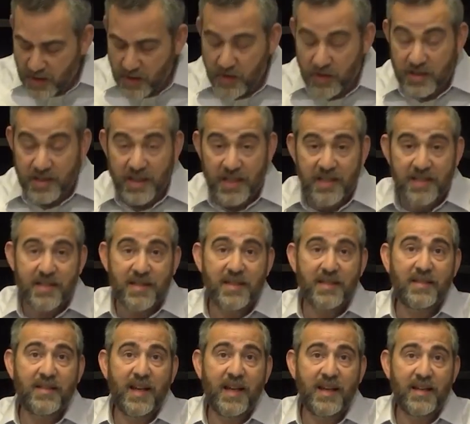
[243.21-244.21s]
Because these are
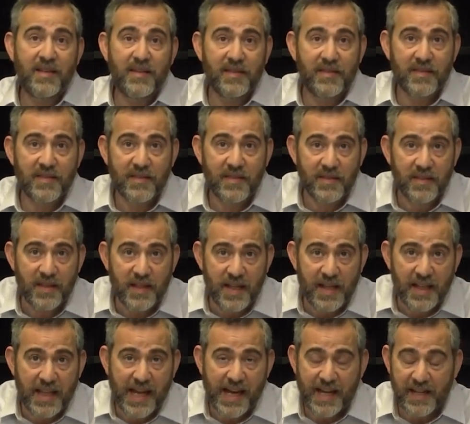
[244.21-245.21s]
the days
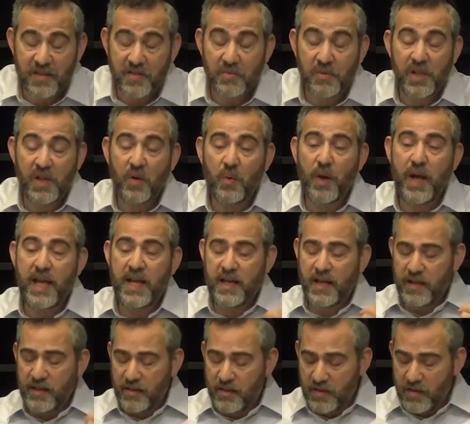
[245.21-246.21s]
that gets
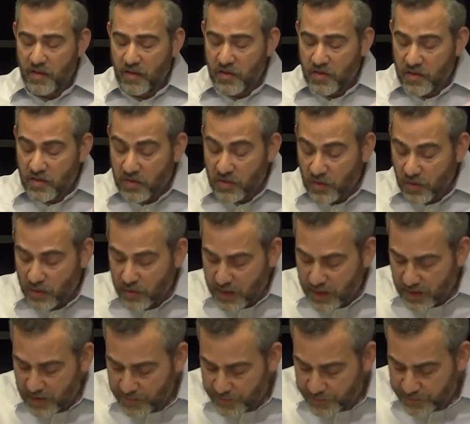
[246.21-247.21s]
reawakened the
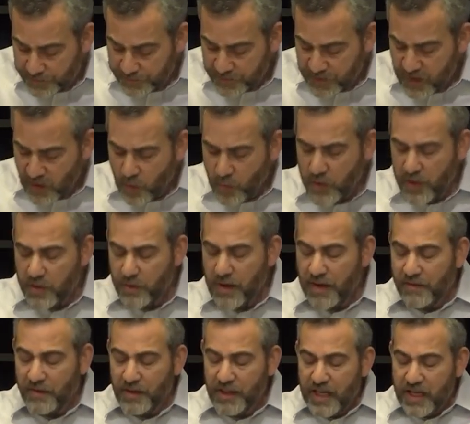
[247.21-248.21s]
story where the
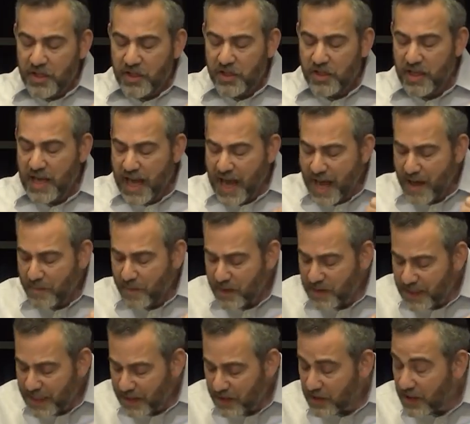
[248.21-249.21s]
revelation
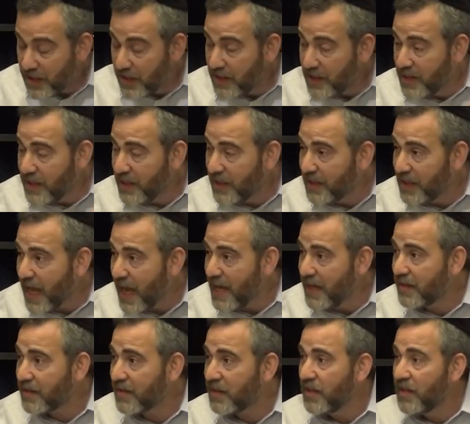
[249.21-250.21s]
happened that the, the
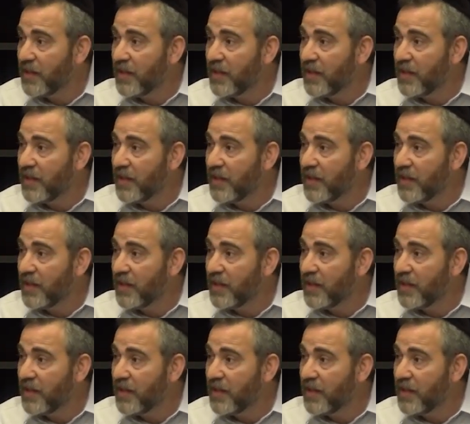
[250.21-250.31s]
light